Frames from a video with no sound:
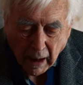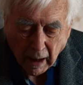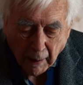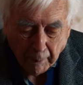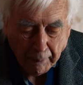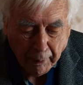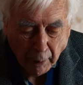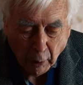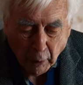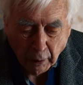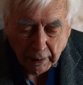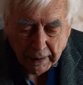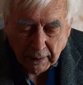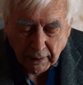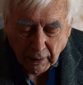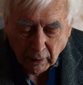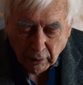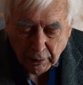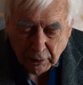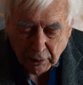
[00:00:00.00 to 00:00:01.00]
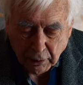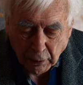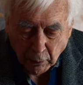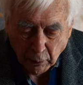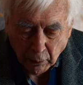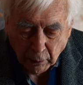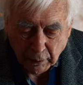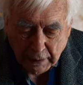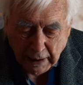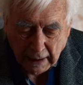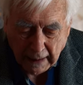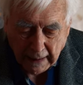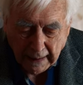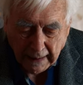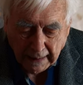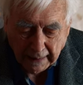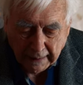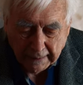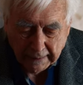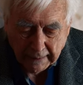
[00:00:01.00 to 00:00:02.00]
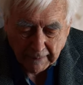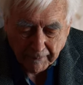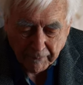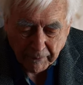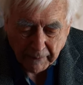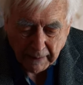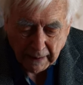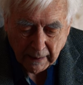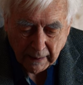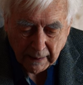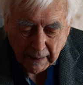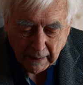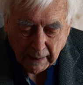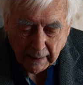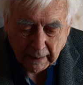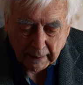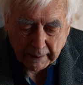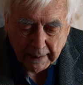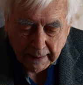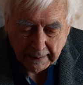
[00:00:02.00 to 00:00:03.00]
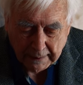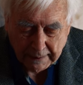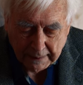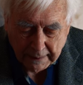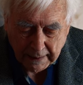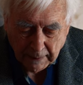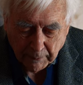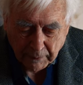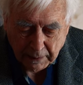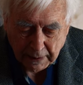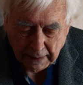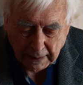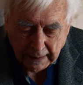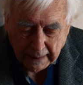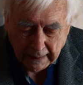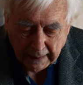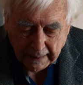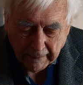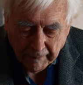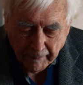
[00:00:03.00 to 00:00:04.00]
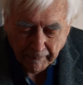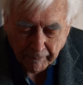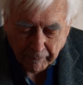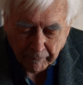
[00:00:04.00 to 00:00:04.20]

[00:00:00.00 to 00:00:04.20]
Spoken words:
and poured it on Saul's head and kissed him, saying,